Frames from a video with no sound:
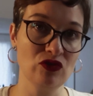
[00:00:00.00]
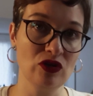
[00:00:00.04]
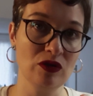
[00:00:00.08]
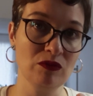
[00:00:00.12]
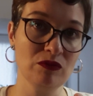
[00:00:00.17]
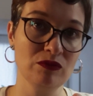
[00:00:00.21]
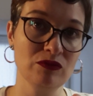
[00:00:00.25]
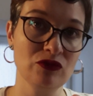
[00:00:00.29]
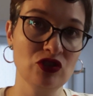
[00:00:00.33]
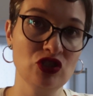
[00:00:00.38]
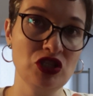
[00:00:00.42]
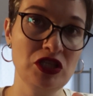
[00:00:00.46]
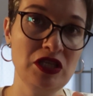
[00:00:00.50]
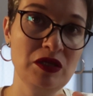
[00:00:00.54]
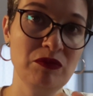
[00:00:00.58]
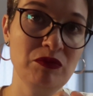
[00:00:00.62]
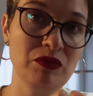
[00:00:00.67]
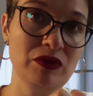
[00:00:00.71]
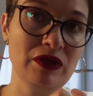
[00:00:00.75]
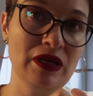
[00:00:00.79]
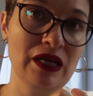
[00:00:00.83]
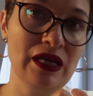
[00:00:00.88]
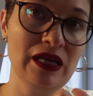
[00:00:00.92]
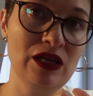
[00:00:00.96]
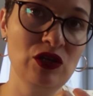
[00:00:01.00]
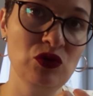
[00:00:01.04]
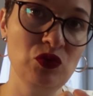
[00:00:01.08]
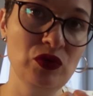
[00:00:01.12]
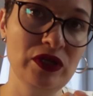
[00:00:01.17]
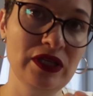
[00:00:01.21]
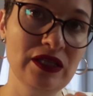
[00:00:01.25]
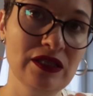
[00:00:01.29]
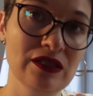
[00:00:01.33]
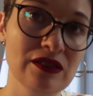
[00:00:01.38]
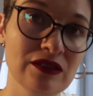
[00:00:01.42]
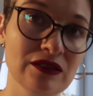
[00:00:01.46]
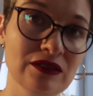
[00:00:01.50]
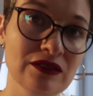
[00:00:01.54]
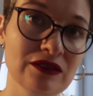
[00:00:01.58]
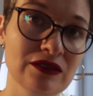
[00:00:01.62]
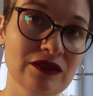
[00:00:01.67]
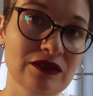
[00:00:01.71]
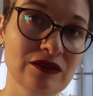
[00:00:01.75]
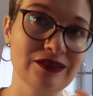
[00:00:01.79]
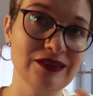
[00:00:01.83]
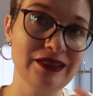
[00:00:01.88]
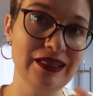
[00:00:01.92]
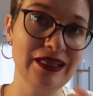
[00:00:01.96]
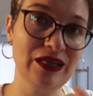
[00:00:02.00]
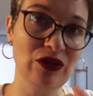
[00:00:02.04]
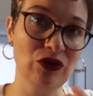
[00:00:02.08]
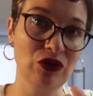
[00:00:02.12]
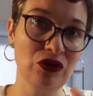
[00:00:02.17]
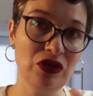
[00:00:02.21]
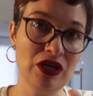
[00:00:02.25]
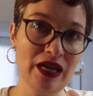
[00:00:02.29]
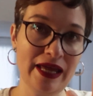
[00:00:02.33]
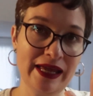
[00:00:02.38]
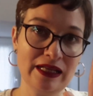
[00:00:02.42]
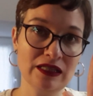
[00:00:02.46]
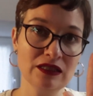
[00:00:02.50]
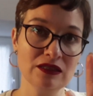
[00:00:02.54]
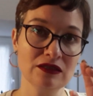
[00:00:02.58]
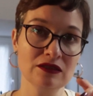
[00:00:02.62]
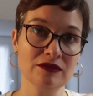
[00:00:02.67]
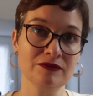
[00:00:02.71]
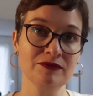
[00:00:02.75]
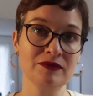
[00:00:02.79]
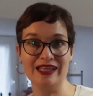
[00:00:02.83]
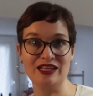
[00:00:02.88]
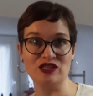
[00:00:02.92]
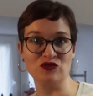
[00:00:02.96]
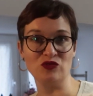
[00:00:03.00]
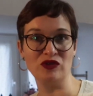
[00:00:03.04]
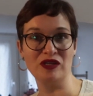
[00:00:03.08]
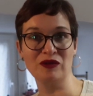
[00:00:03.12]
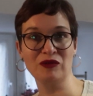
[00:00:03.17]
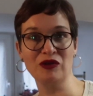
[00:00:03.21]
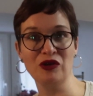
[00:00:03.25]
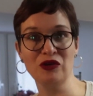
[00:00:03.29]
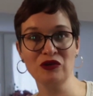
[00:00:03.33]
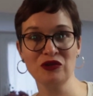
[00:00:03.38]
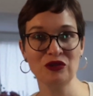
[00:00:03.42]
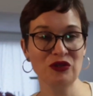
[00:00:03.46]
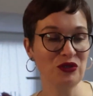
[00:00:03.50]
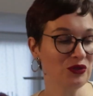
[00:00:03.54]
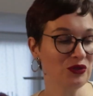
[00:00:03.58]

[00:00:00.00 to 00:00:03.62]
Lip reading: from cheap Halloween stick-on nails, and that's what I'm going